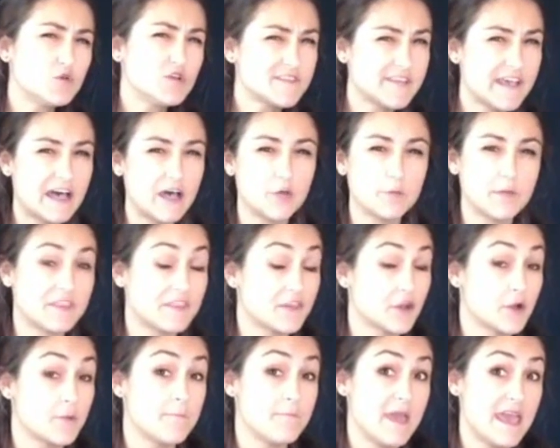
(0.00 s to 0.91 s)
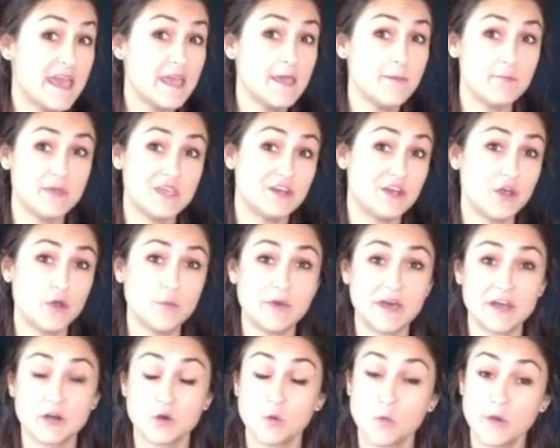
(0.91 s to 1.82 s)
tell, but there may be no
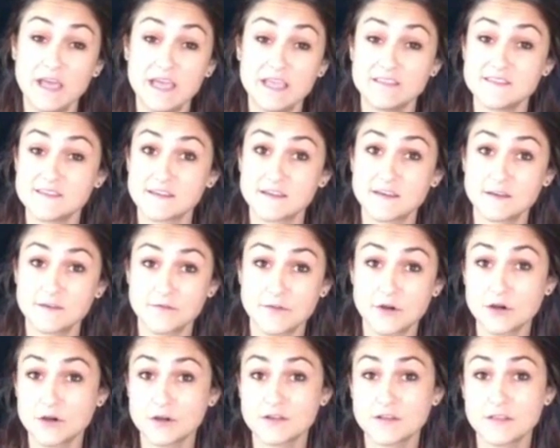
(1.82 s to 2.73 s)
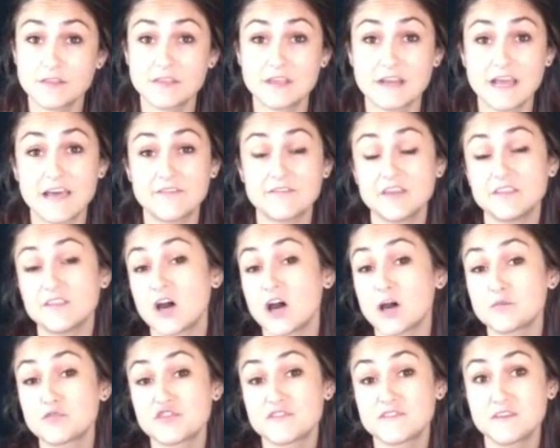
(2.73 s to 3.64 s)
better way to convert than having the
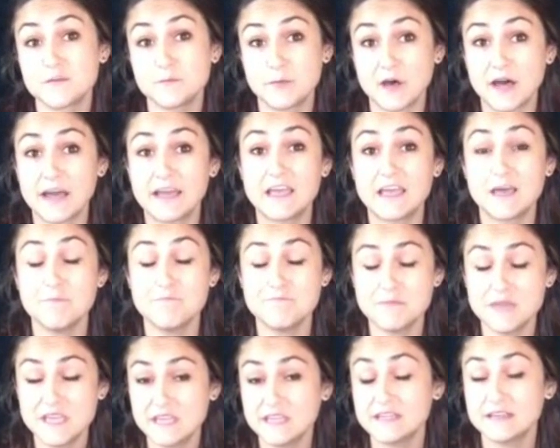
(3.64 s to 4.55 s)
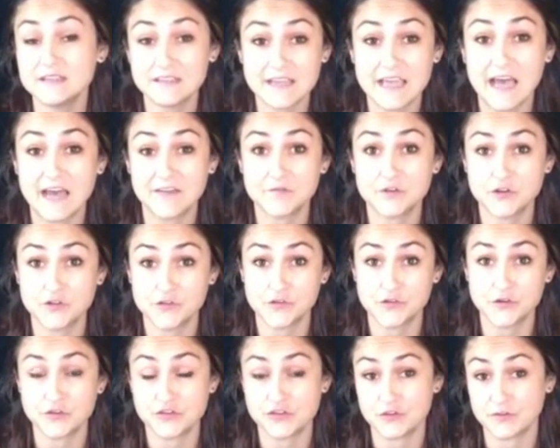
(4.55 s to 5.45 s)
option to buy immediately after
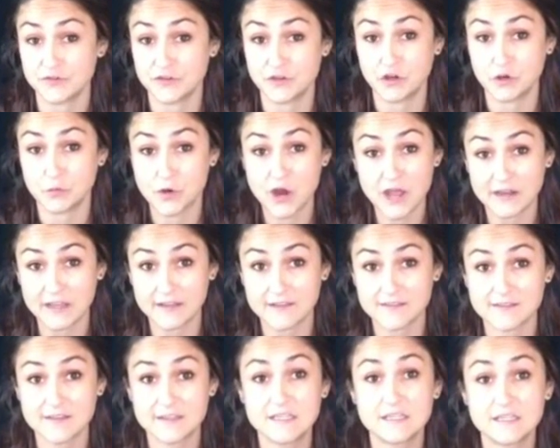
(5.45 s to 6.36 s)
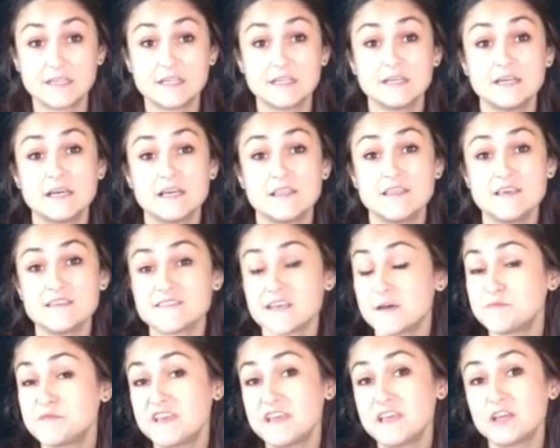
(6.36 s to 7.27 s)
searching for your product. This
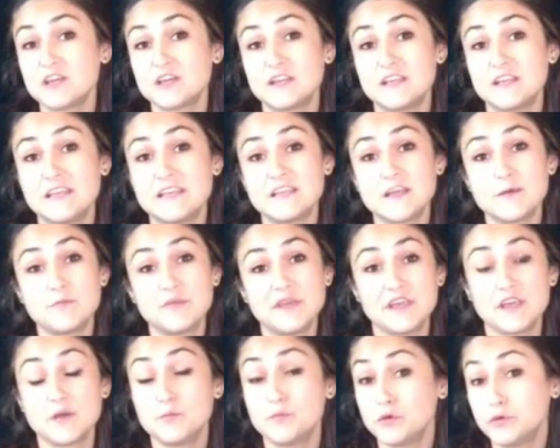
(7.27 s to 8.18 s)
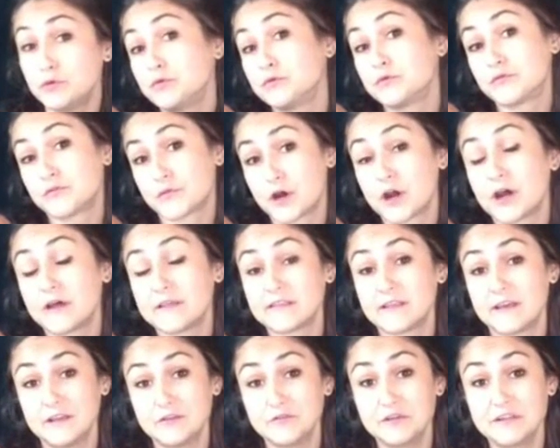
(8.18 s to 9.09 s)
update could end up being a boon for
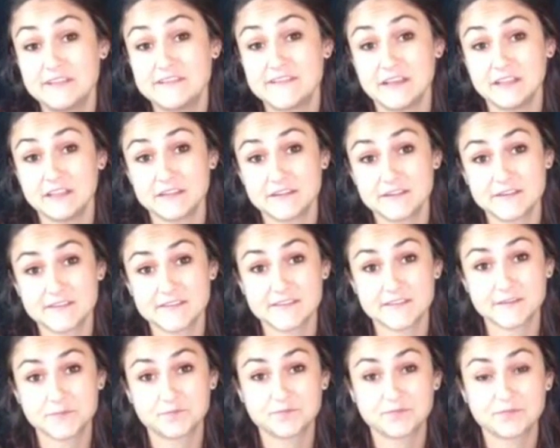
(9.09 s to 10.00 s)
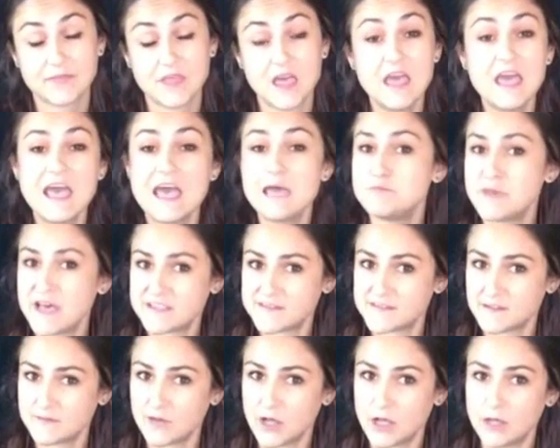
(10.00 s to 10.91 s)
online retailers. And
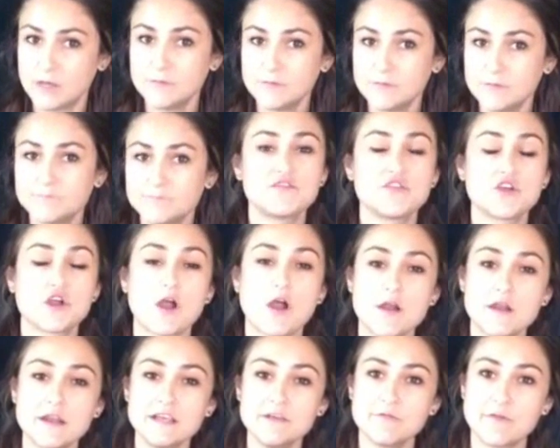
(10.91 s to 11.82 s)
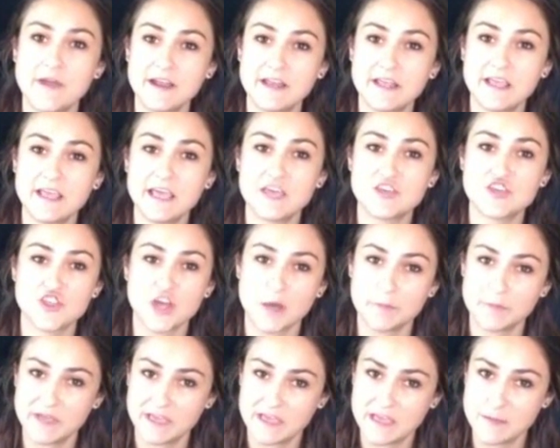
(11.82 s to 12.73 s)
best of all, if you're already running a
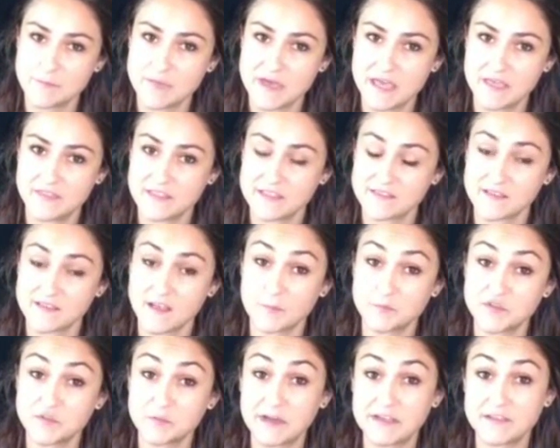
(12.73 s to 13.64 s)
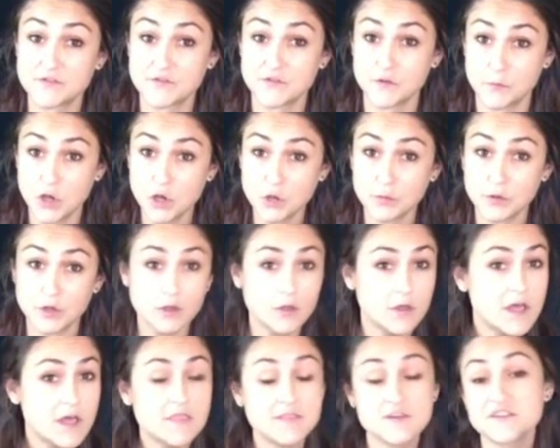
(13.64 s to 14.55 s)
shopping campaign that's optimized for mobile,
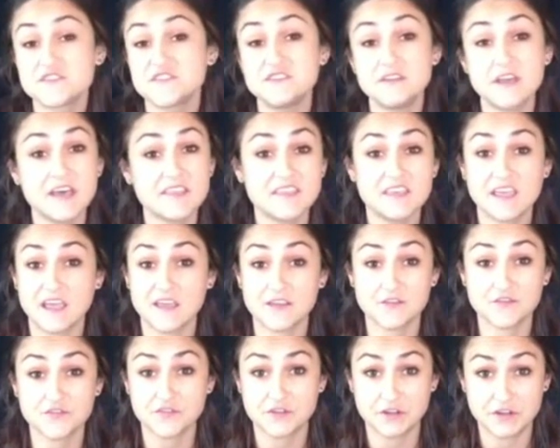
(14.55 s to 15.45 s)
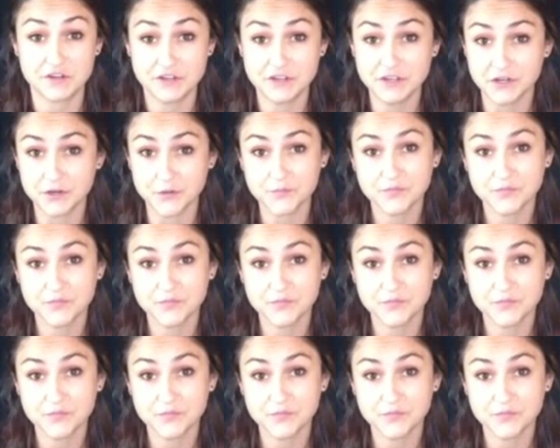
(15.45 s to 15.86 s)
there's nothing extra to do.